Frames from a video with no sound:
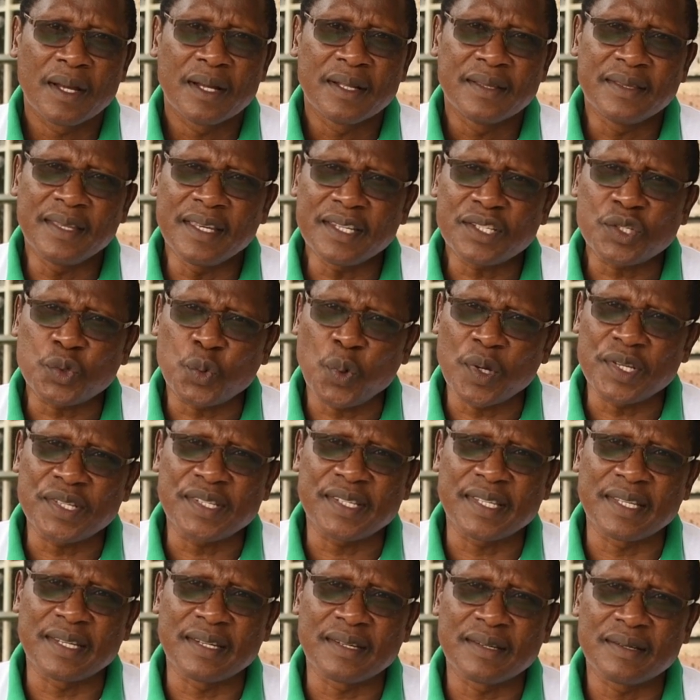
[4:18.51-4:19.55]
This
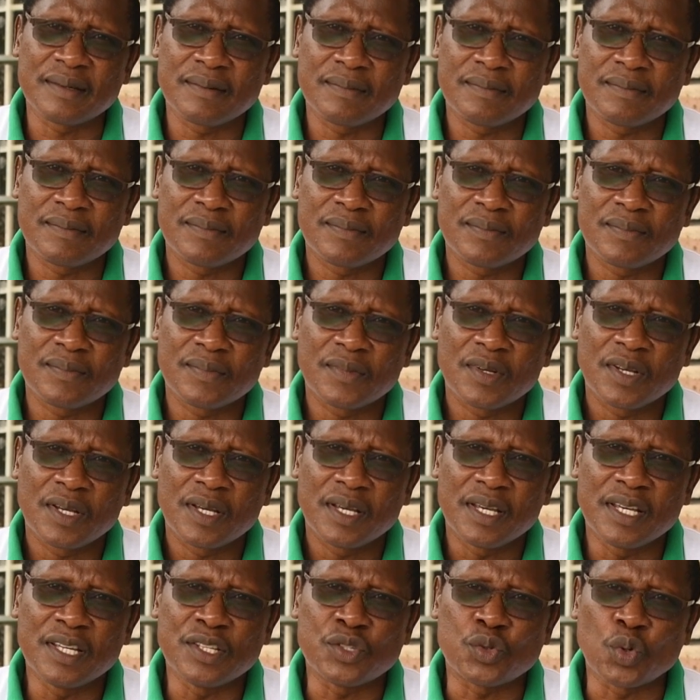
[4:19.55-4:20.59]
question
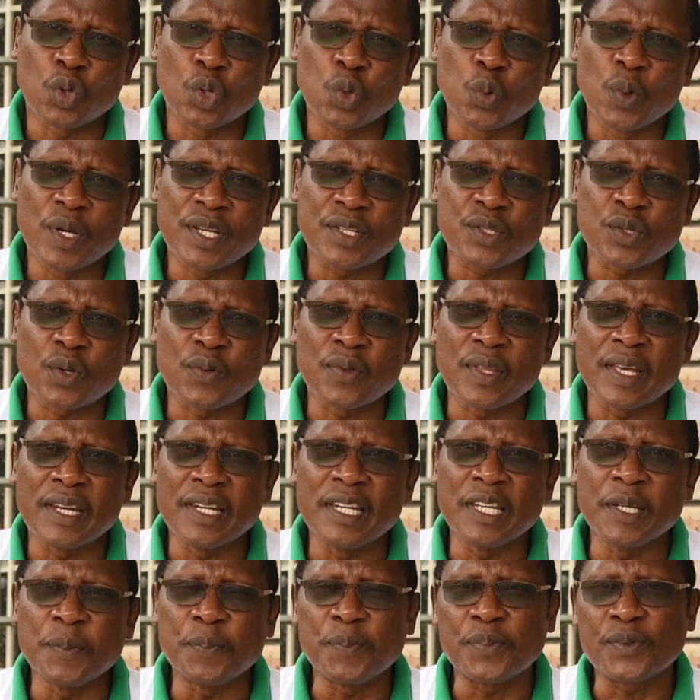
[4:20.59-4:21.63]
is always on the
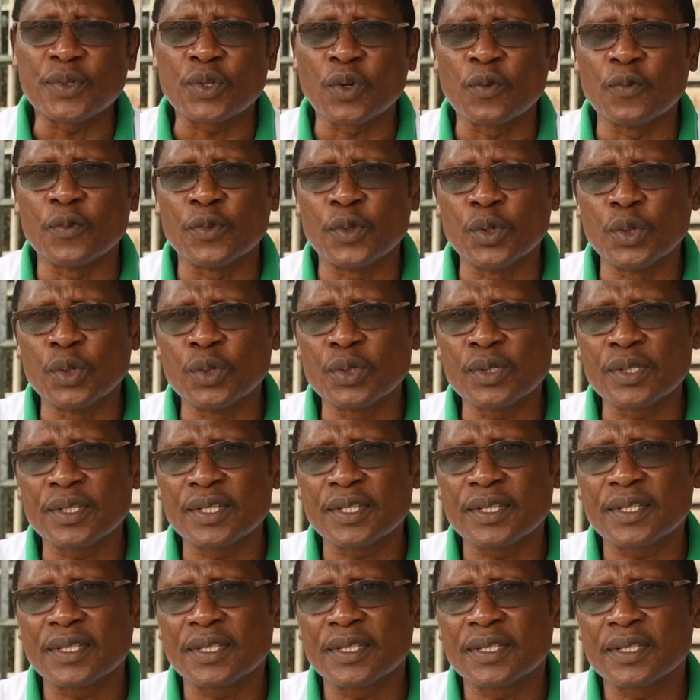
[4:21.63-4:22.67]
lips of
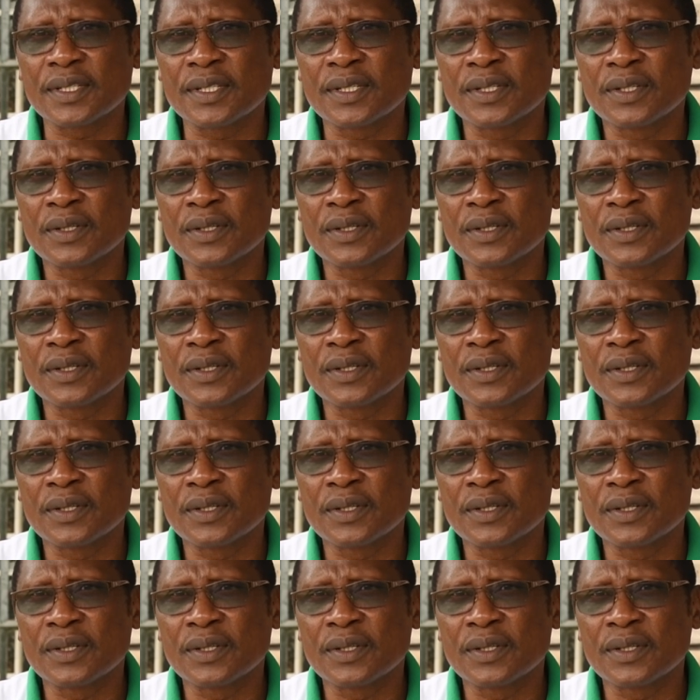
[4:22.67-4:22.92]
those